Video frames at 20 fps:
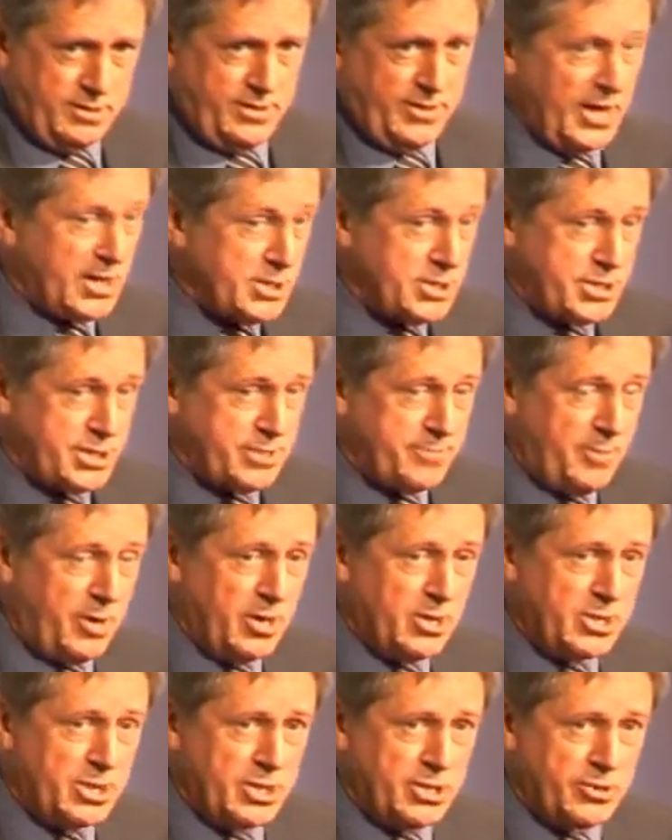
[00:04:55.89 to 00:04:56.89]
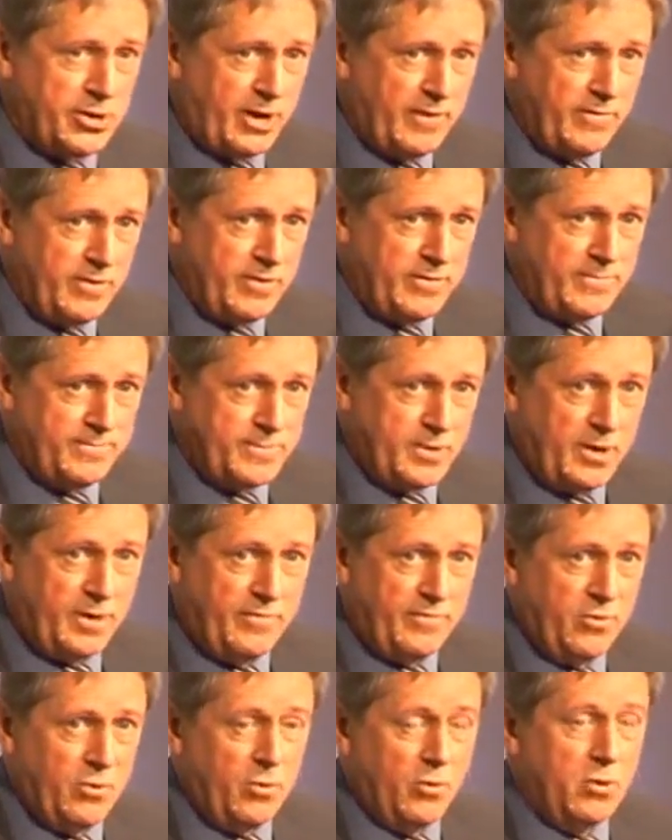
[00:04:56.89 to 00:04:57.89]
That's the smartest travel
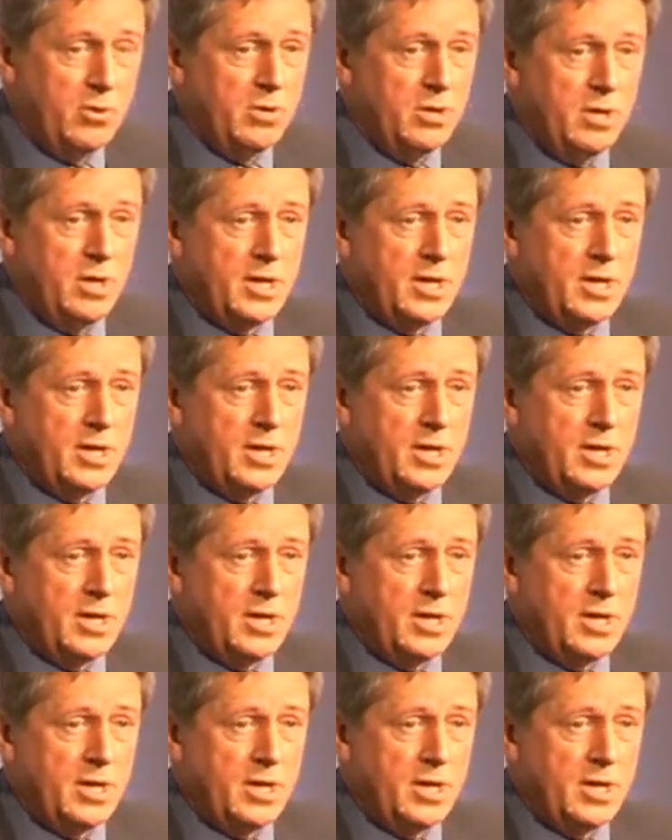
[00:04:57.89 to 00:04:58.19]
of all.